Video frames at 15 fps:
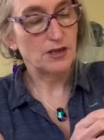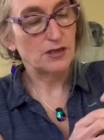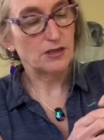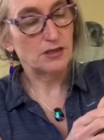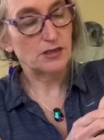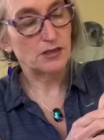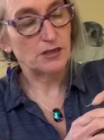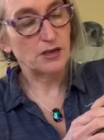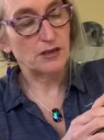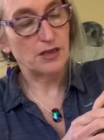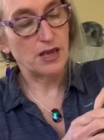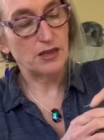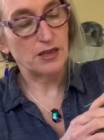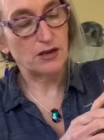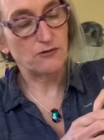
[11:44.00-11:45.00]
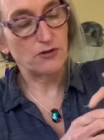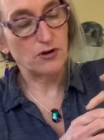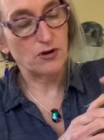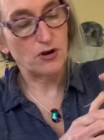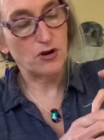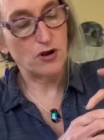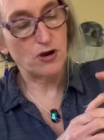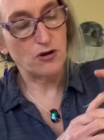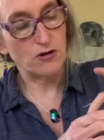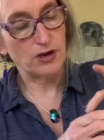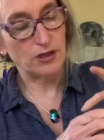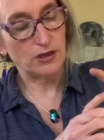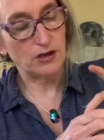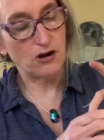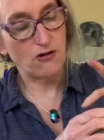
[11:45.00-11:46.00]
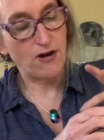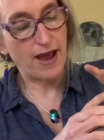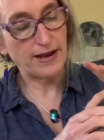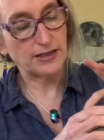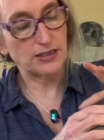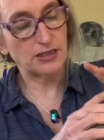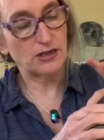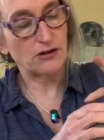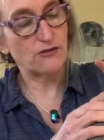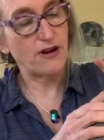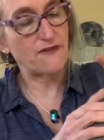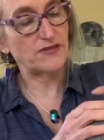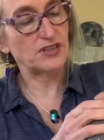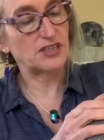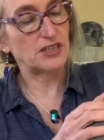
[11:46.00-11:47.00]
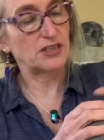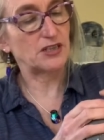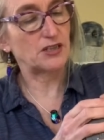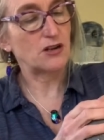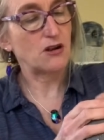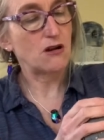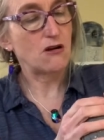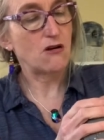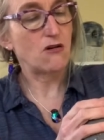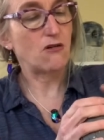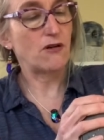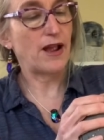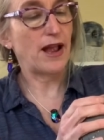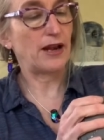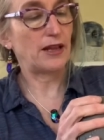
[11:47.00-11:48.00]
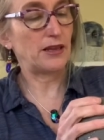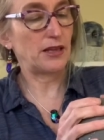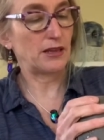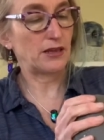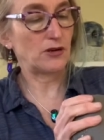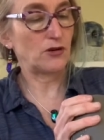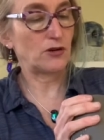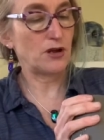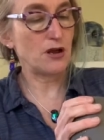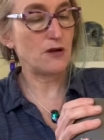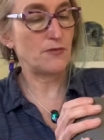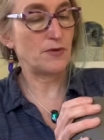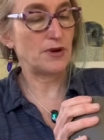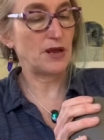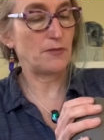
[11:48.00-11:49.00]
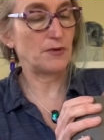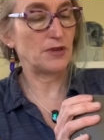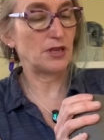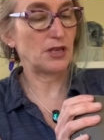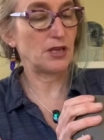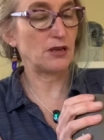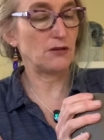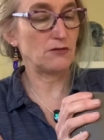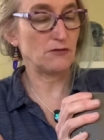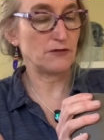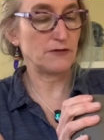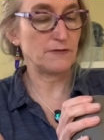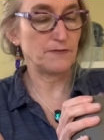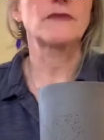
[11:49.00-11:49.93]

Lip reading: so that there are no little cracks, crevices, or anything that could open up in the kiln.